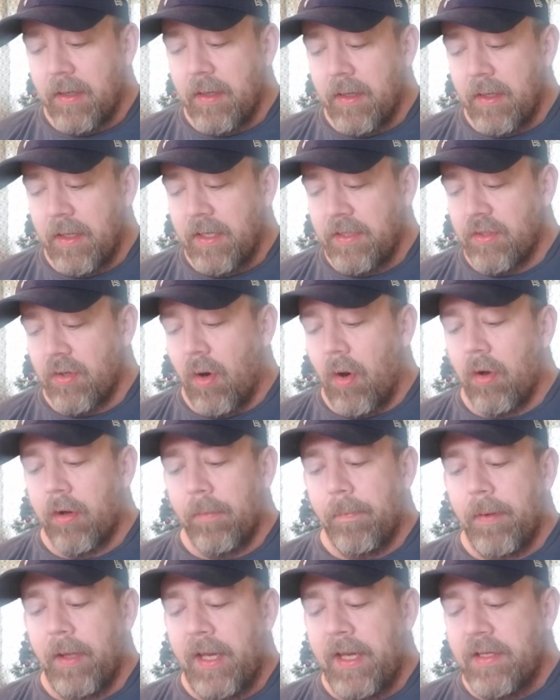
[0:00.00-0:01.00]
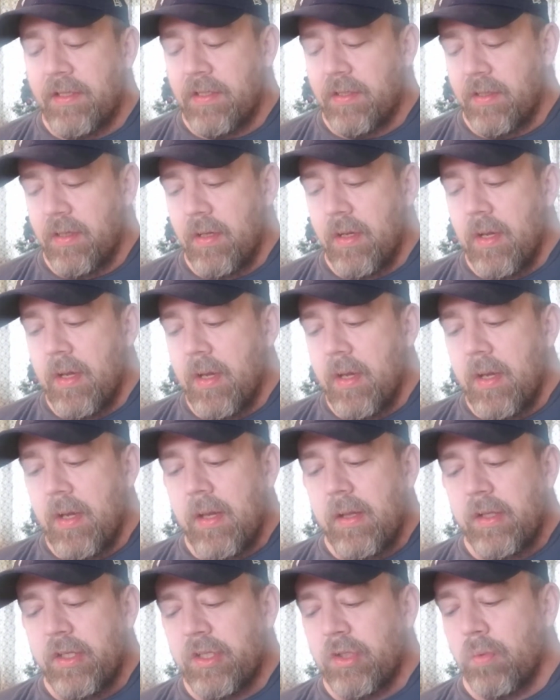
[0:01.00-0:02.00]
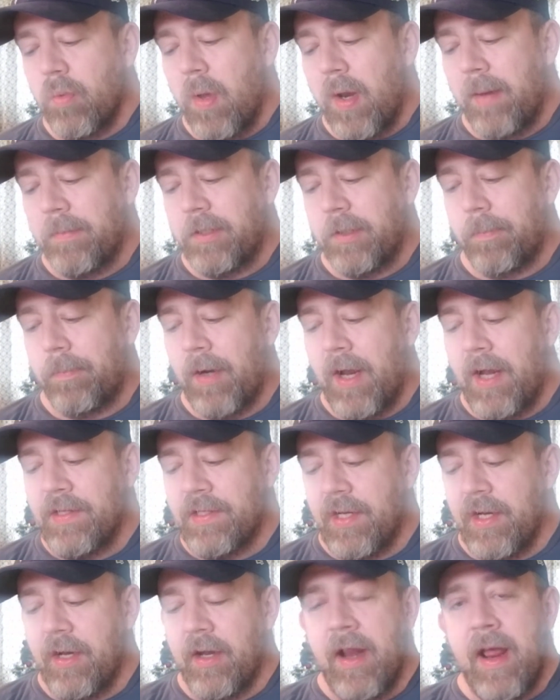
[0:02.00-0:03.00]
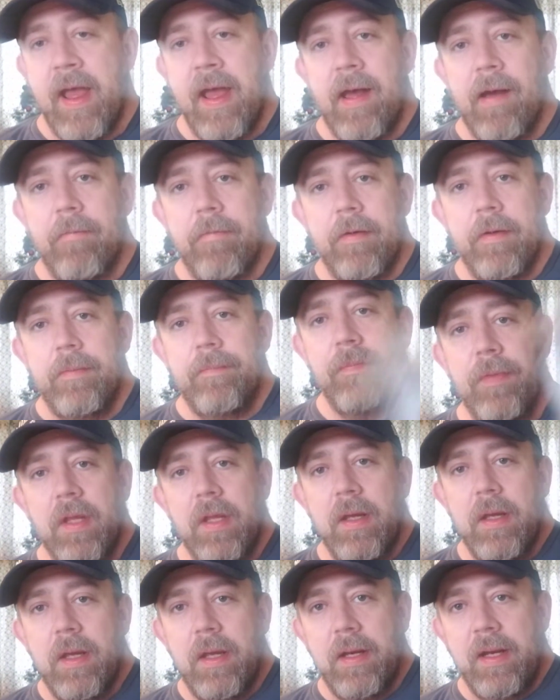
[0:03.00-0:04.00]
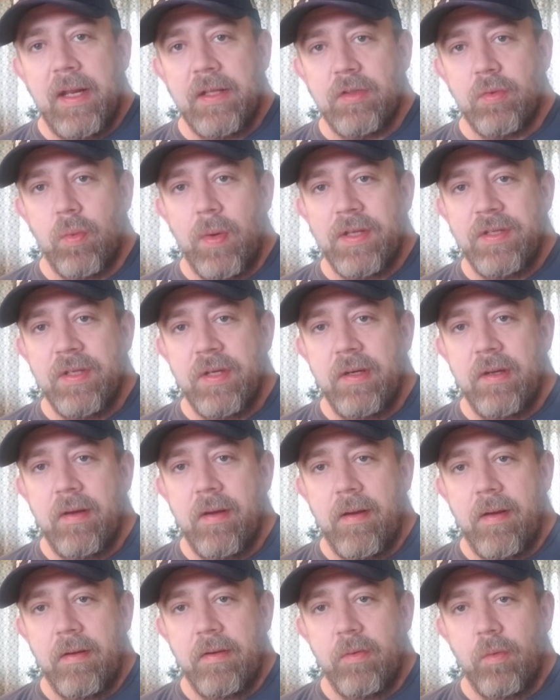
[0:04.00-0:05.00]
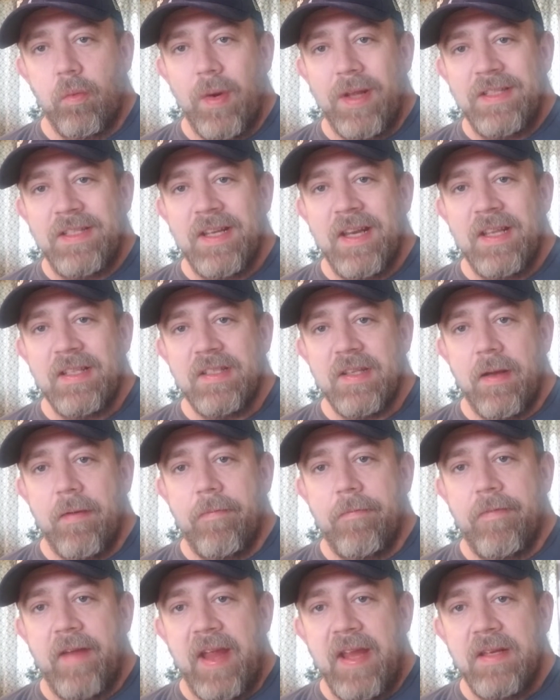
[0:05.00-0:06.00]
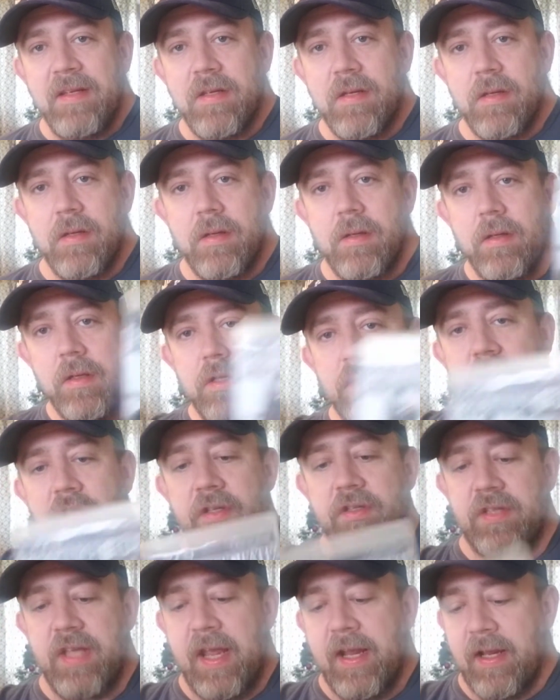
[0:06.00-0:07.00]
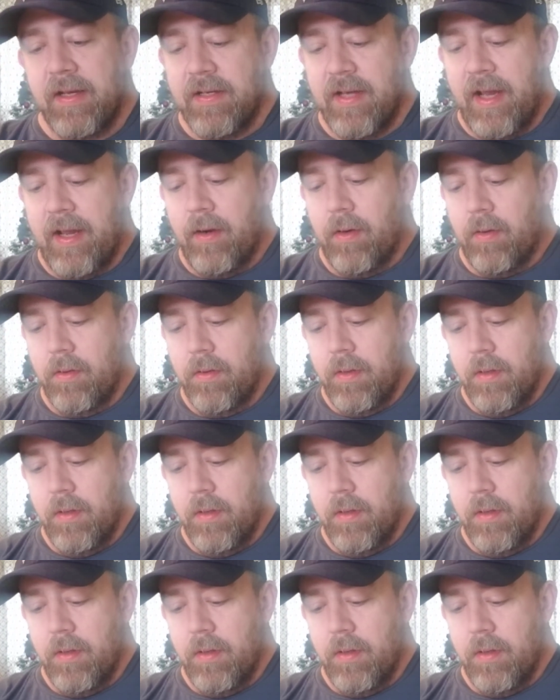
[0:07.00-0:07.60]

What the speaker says: And these are all complete. This is one I'm surprised I didn't have. And that's Resonance of Fate, the Sega title.